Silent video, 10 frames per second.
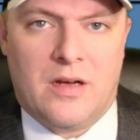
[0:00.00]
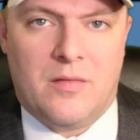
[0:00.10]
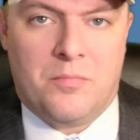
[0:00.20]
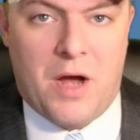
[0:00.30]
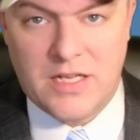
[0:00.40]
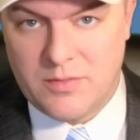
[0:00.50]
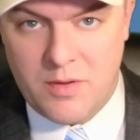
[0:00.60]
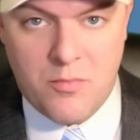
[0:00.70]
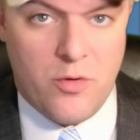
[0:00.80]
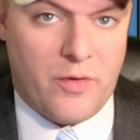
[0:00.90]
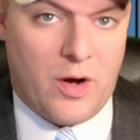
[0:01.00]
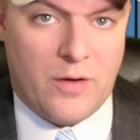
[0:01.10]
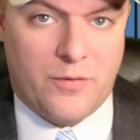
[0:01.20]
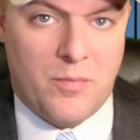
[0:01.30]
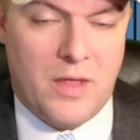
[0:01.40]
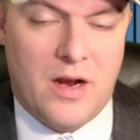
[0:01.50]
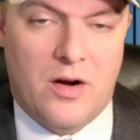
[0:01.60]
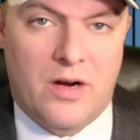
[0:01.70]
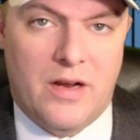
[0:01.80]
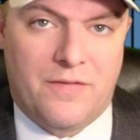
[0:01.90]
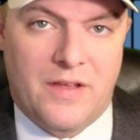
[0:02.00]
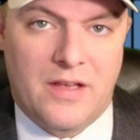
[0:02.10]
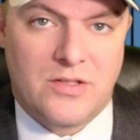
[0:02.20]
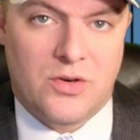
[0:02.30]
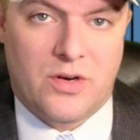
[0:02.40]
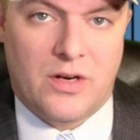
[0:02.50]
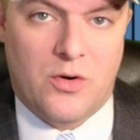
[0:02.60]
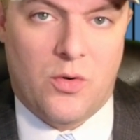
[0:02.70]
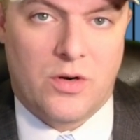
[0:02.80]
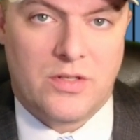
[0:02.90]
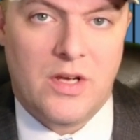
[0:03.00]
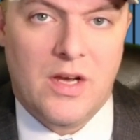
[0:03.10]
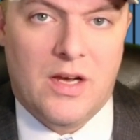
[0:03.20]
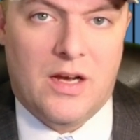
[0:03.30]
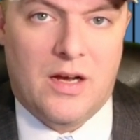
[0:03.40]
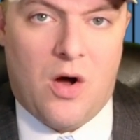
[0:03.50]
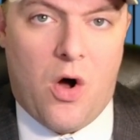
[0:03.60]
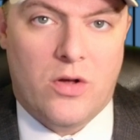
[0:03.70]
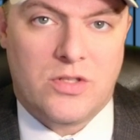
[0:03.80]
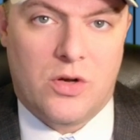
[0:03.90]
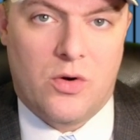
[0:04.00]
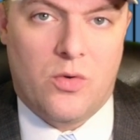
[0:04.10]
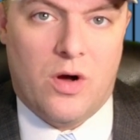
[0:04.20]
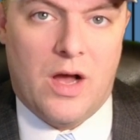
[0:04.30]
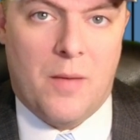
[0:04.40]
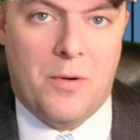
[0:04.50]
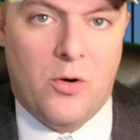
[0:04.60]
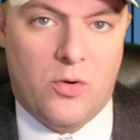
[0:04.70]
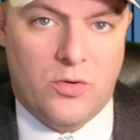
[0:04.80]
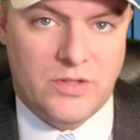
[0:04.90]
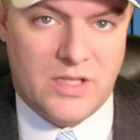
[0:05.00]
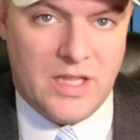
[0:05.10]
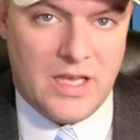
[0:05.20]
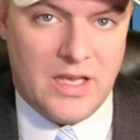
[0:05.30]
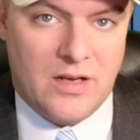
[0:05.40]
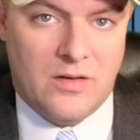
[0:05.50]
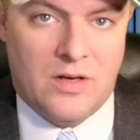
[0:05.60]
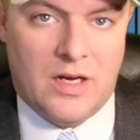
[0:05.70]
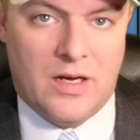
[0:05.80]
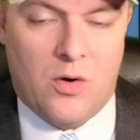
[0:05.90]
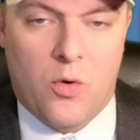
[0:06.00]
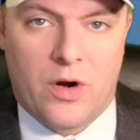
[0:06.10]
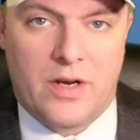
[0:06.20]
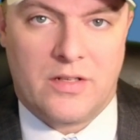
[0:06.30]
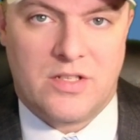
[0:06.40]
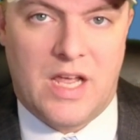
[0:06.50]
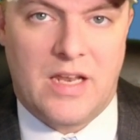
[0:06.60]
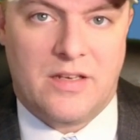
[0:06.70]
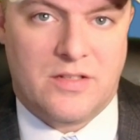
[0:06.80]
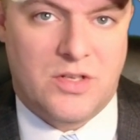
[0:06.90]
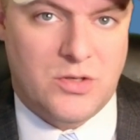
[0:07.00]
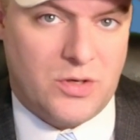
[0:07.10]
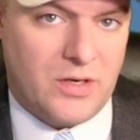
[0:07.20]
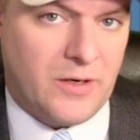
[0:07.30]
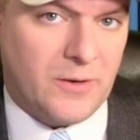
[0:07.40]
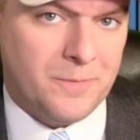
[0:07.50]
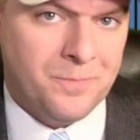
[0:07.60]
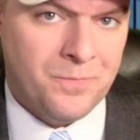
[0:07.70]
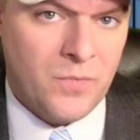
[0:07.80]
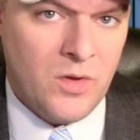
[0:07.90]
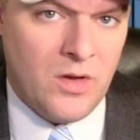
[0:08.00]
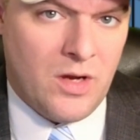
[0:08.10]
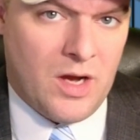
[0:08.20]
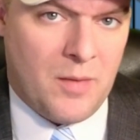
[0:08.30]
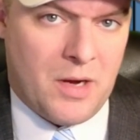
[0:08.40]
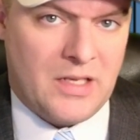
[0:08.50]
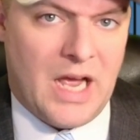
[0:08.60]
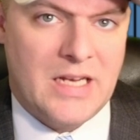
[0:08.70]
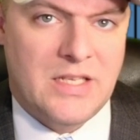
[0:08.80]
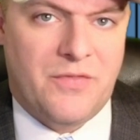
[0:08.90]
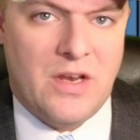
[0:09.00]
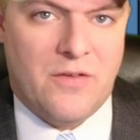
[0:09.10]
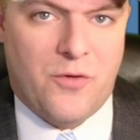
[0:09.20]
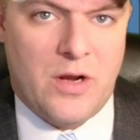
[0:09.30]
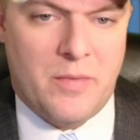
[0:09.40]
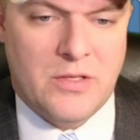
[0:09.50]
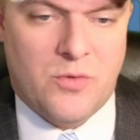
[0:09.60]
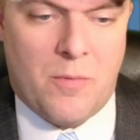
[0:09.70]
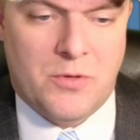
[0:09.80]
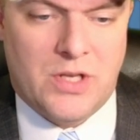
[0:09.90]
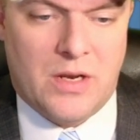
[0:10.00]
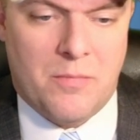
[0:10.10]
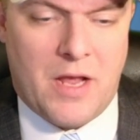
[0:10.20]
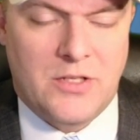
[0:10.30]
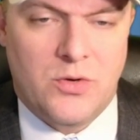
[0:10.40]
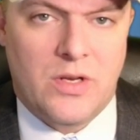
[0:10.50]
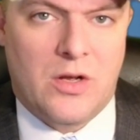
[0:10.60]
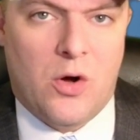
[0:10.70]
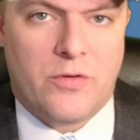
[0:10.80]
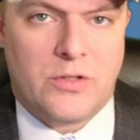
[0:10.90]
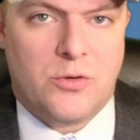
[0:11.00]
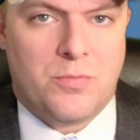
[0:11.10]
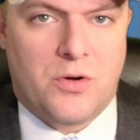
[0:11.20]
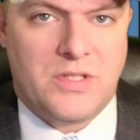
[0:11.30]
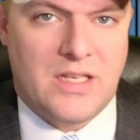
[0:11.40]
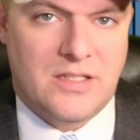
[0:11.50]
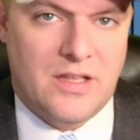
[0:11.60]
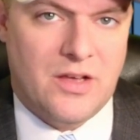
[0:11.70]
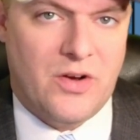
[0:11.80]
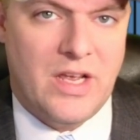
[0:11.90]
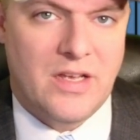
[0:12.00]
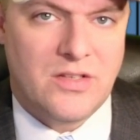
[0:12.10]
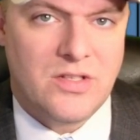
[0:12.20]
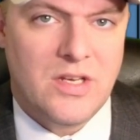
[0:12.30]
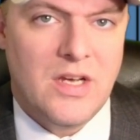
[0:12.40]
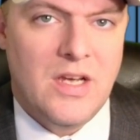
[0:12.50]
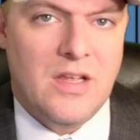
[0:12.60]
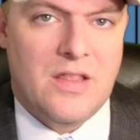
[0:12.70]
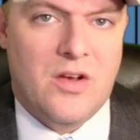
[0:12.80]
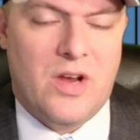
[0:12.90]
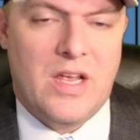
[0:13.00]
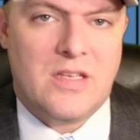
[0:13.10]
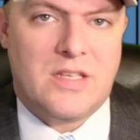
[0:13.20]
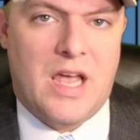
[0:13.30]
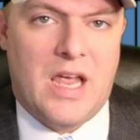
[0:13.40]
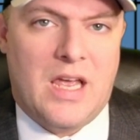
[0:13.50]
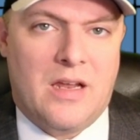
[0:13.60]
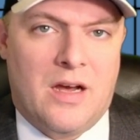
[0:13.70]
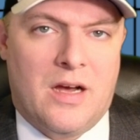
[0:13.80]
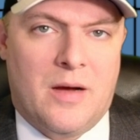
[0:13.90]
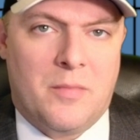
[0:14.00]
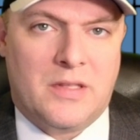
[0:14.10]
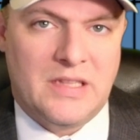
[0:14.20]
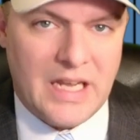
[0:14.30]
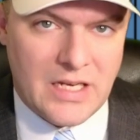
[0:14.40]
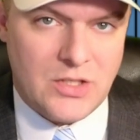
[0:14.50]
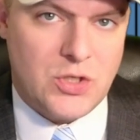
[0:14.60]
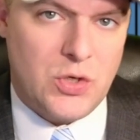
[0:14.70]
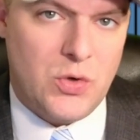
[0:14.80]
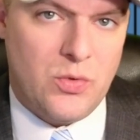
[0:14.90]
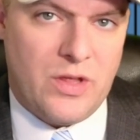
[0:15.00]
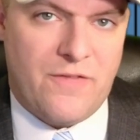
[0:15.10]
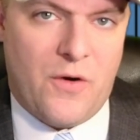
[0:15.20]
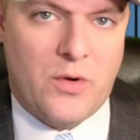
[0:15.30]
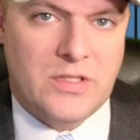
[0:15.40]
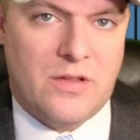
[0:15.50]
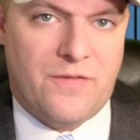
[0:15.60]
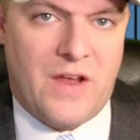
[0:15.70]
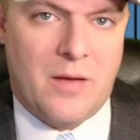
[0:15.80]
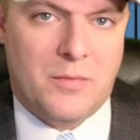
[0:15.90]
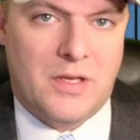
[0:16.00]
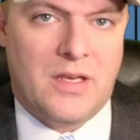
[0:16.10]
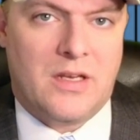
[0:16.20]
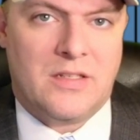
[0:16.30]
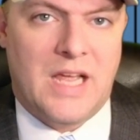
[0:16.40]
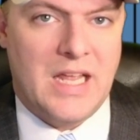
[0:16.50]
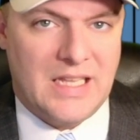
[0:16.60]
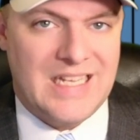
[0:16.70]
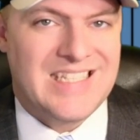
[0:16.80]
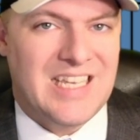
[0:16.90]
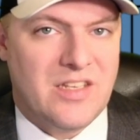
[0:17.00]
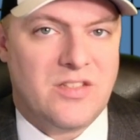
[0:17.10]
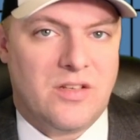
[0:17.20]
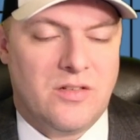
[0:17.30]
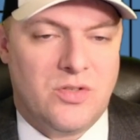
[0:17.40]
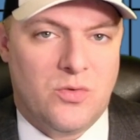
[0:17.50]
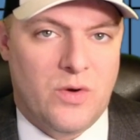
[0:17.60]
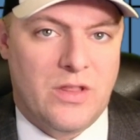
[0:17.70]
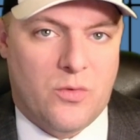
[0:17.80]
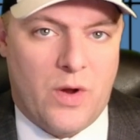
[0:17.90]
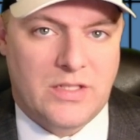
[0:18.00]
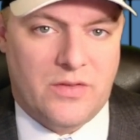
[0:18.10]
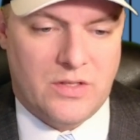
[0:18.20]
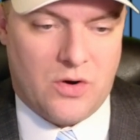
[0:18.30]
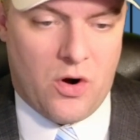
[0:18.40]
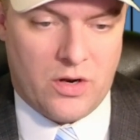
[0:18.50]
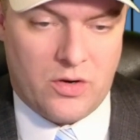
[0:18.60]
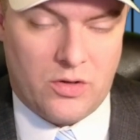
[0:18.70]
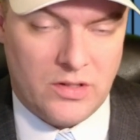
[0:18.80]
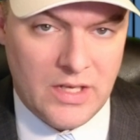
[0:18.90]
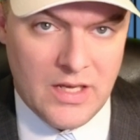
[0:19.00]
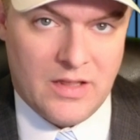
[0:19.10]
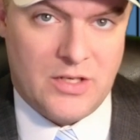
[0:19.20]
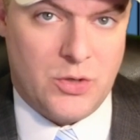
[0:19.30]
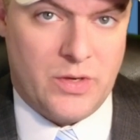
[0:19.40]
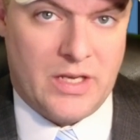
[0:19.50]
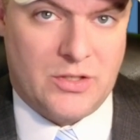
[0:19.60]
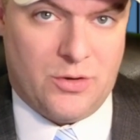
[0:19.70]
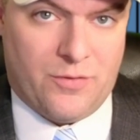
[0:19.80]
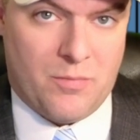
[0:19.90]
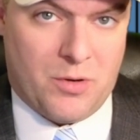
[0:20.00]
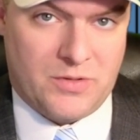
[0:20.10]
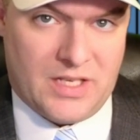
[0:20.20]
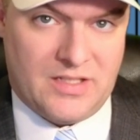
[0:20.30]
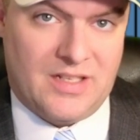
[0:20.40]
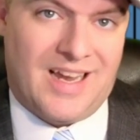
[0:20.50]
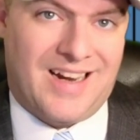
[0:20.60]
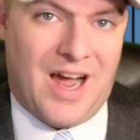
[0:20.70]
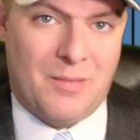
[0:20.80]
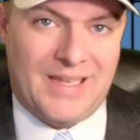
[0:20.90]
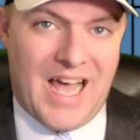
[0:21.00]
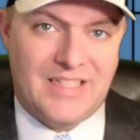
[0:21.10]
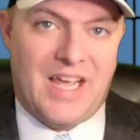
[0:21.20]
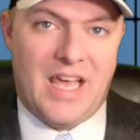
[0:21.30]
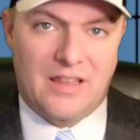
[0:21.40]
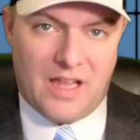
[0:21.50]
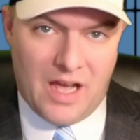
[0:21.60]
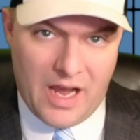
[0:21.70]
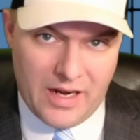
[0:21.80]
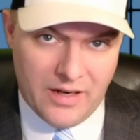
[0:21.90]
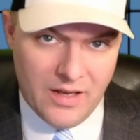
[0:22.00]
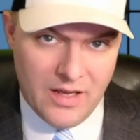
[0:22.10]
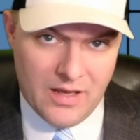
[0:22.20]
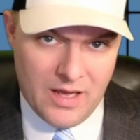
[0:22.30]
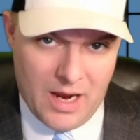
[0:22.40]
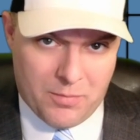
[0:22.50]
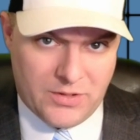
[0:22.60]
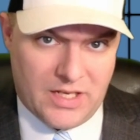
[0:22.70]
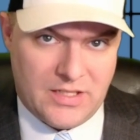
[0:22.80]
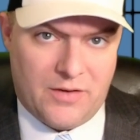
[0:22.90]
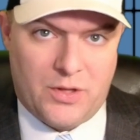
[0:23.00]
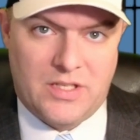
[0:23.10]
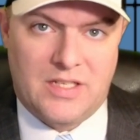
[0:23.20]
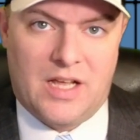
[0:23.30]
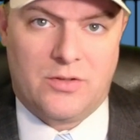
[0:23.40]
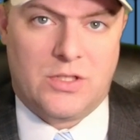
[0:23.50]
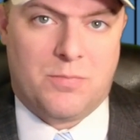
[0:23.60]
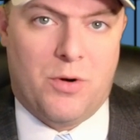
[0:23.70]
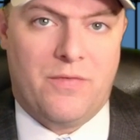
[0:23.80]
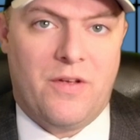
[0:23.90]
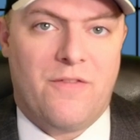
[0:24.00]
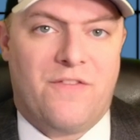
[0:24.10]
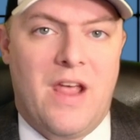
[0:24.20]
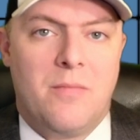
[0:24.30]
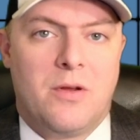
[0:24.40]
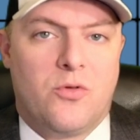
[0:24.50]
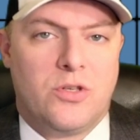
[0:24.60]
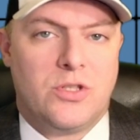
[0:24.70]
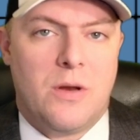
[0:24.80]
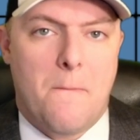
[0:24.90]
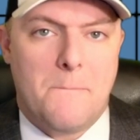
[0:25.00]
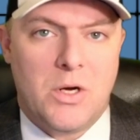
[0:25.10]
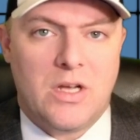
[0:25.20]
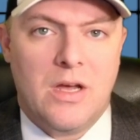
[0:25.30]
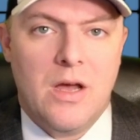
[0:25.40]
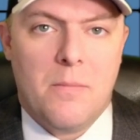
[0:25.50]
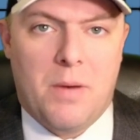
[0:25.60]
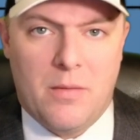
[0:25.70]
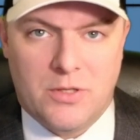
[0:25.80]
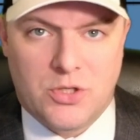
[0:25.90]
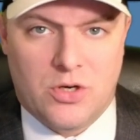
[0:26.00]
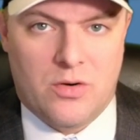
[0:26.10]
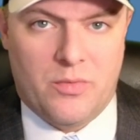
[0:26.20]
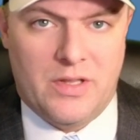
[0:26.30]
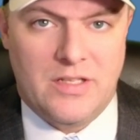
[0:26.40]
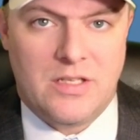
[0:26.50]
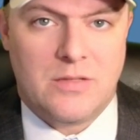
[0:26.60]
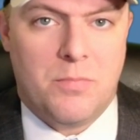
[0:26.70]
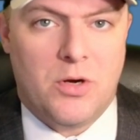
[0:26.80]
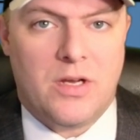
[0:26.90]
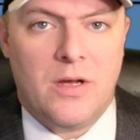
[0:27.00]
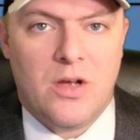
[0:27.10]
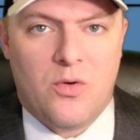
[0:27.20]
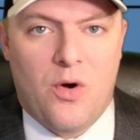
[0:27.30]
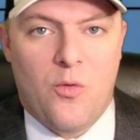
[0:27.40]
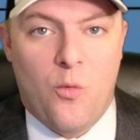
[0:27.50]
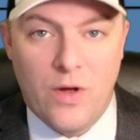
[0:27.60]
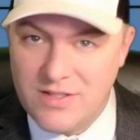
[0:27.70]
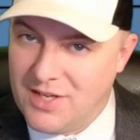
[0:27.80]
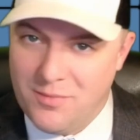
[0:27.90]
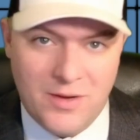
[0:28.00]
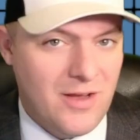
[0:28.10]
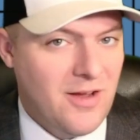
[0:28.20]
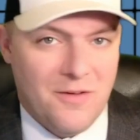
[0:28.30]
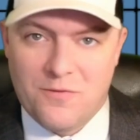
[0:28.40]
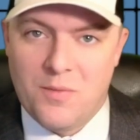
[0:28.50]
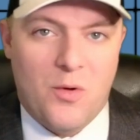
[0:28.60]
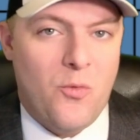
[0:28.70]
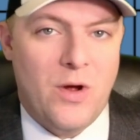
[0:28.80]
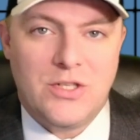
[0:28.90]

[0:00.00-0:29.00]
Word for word: possibly move on from there if the circuit court also upholds the Oregon state decision here um, Alliance Defending Freedom is representing Bates. You can go over to Protestia. There is there is a um, link to the Focus on the Family Daily Citizen to read the rest of this article that you can get to from Protestia.com. Last headline at Protestia for this intelligence briefing: famed Christian book publisher releases book quote Wisdom from the Witch